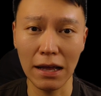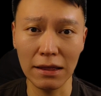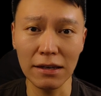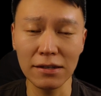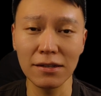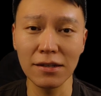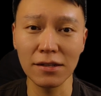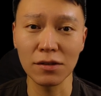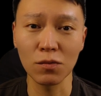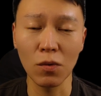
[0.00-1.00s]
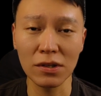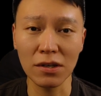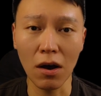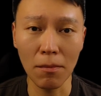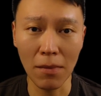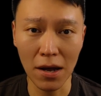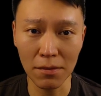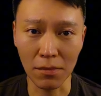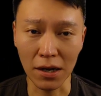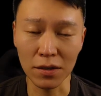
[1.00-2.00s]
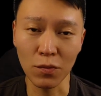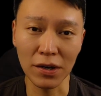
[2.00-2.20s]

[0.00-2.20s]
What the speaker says: At least this is what's on my mind